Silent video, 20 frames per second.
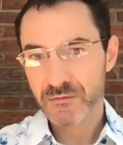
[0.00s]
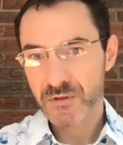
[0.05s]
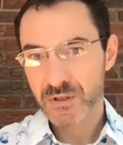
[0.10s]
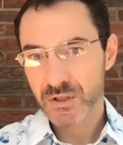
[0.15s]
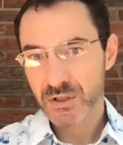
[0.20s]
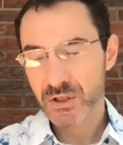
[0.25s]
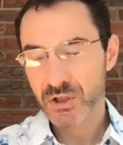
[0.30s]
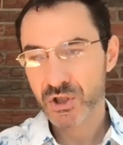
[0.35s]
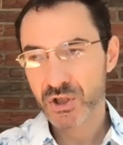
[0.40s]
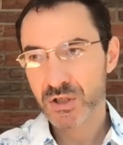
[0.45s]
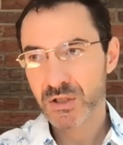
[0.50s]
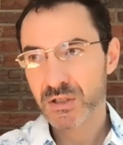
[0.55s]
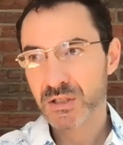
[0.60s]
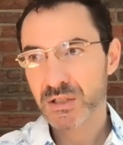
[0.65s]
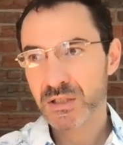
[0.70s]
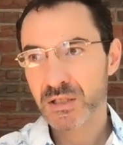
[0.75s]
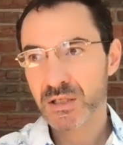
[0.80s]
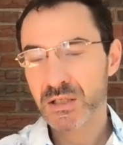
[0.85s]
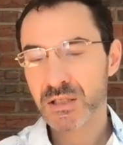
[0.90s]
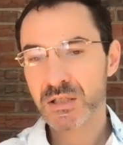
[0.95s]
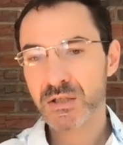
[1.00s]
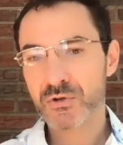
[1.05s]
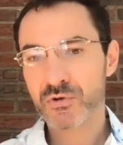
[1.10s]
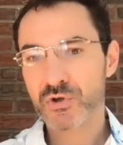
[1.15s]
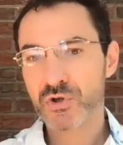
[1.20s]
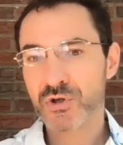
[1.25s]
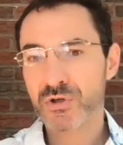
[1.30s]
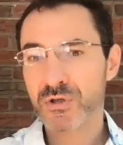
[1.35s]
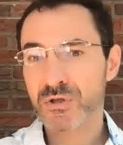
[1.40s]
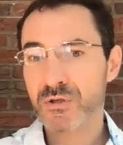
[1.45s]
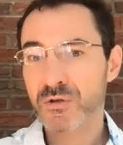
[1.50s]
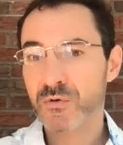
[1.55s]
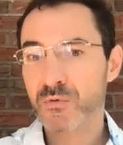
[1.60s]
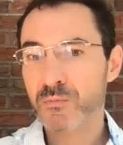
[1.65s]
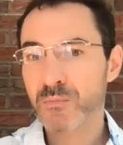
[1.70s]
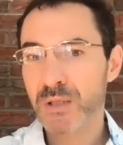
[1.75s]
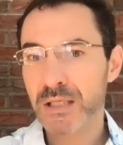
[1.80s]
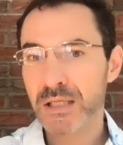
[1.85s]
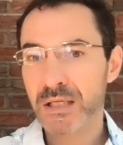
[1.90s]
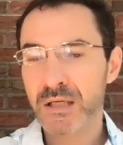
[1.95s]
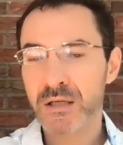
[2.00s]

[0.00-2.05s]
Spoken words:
physicians until she saw me,